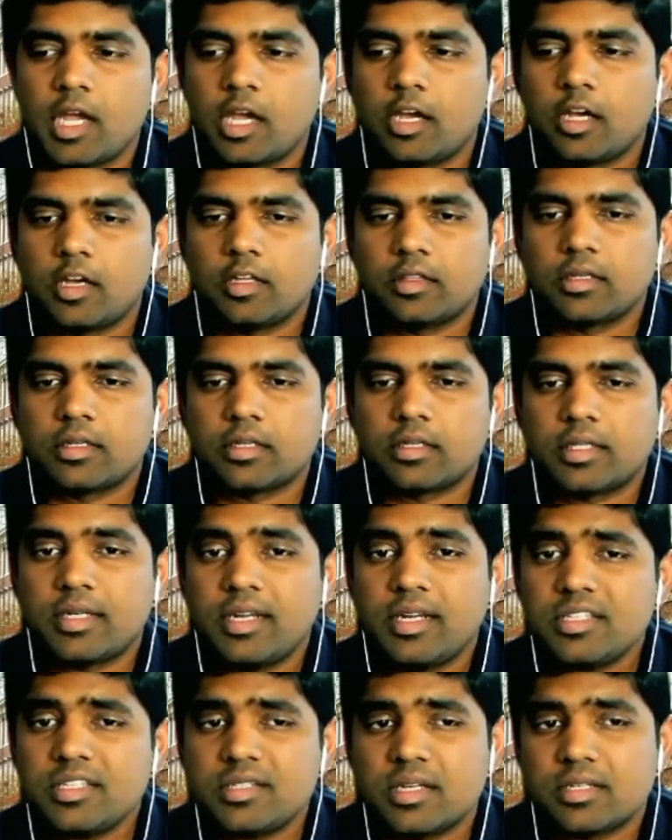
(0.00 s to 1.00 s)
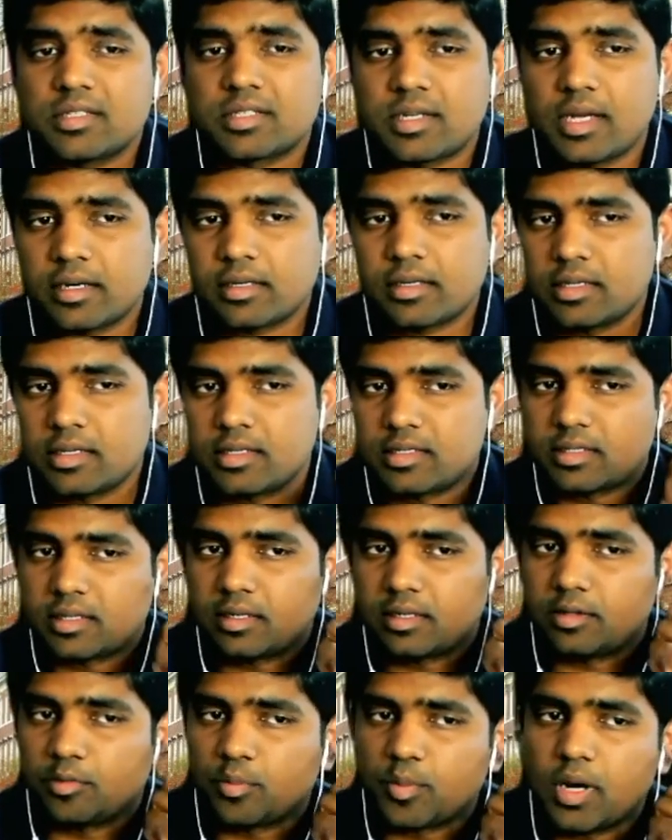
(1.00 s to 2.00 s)
The next extractor is
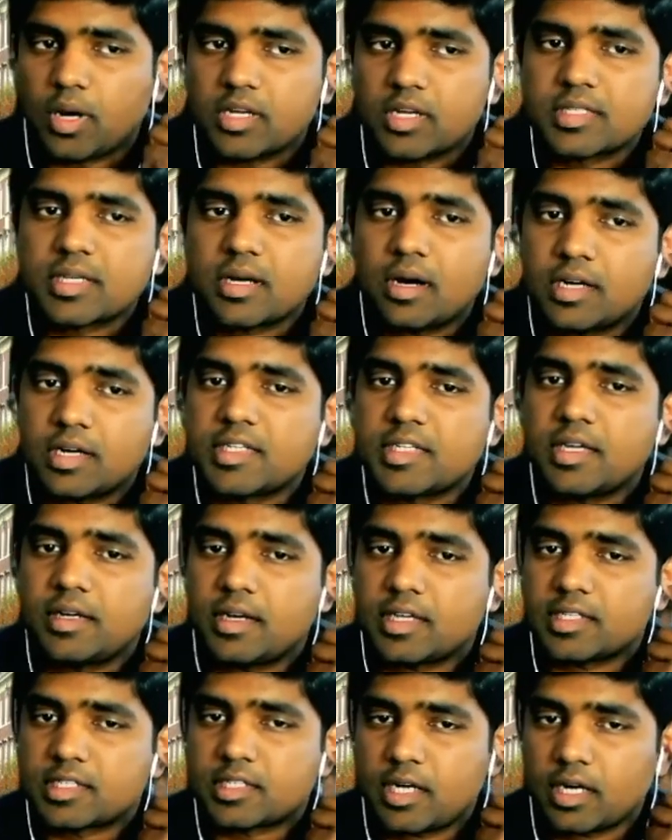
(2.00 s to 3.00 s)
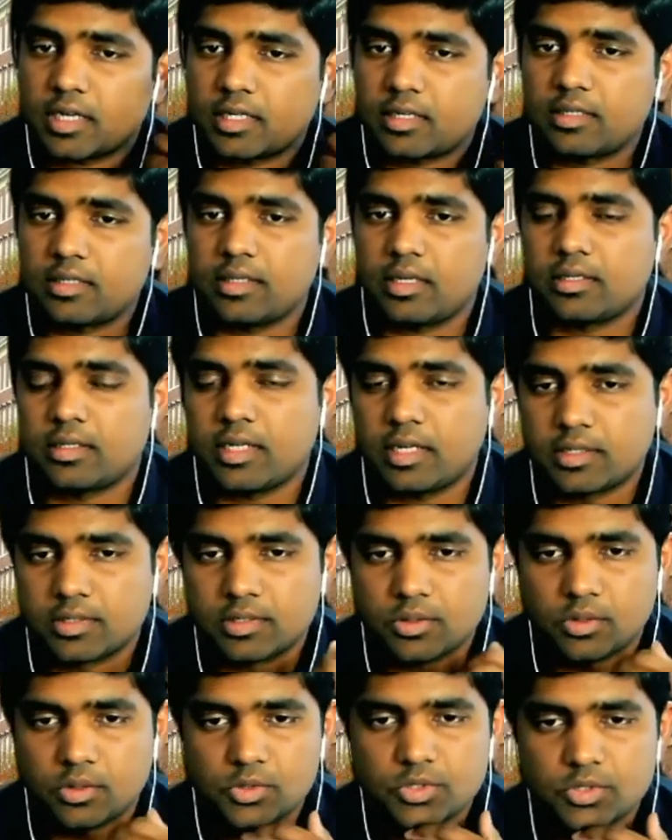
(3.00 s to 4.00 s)
the mask RCN extractor. That is
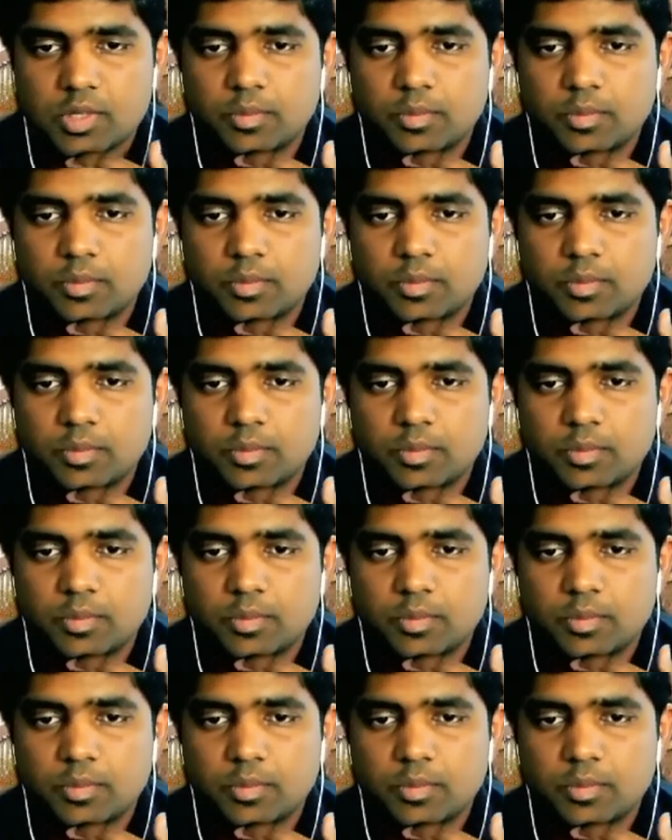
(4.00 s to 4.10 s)
also something